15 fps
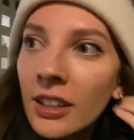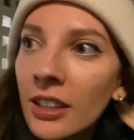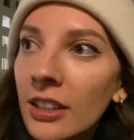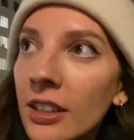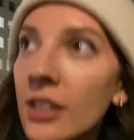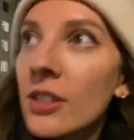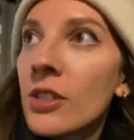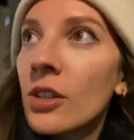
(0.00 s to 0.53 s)

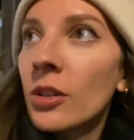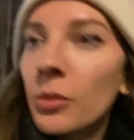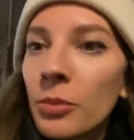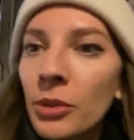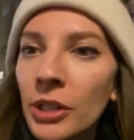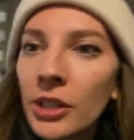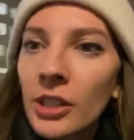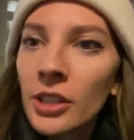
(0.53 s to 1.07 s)
It's so
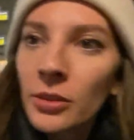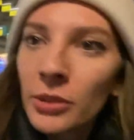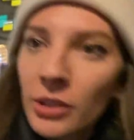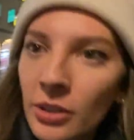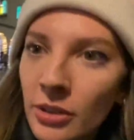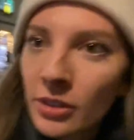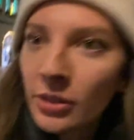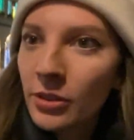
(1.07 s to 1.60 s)
pretty with
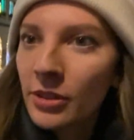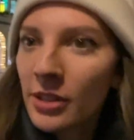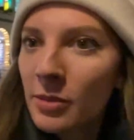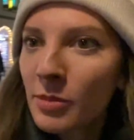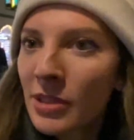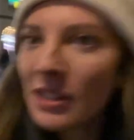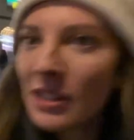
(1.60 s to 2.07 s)
all the Christmas